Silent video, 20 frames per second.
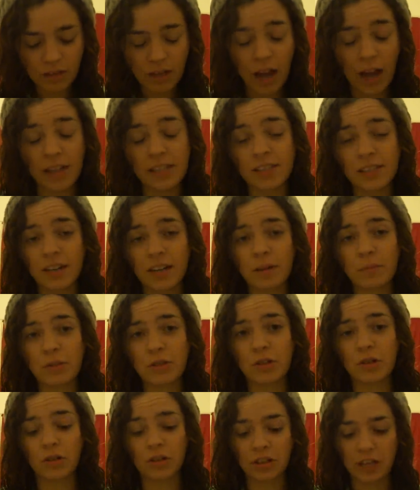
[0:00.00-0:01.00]
I study
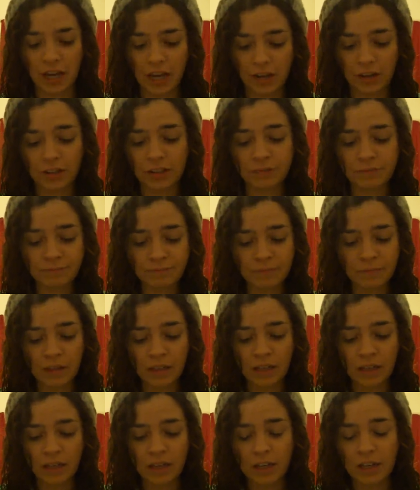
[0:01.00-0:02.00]
musical theater
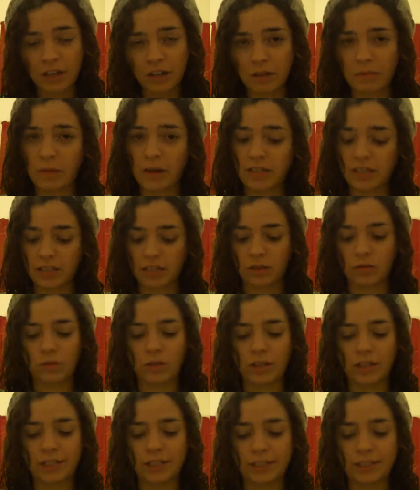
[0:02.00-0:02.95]
here in Mexico.